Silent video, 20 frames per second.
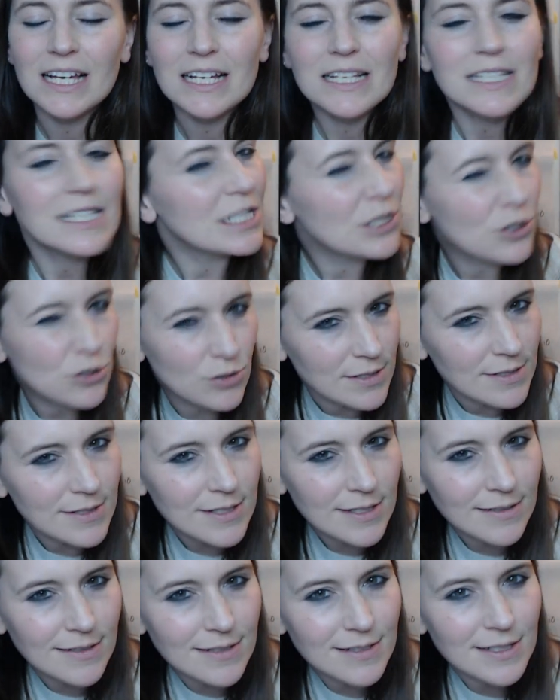it's
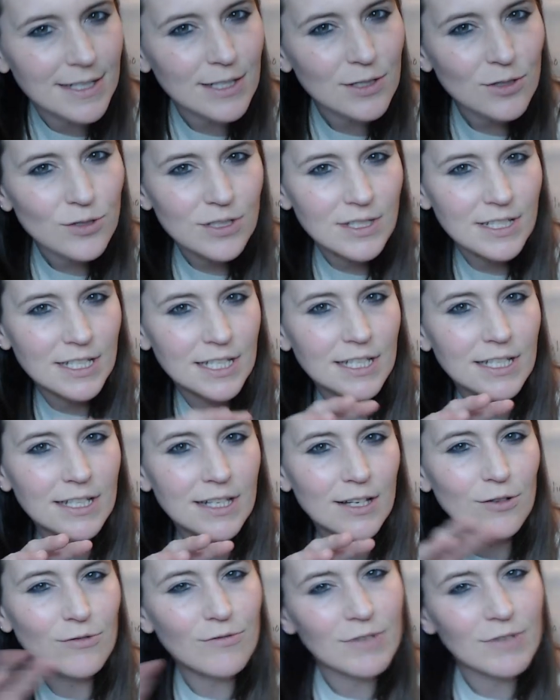interesting. It's an interesting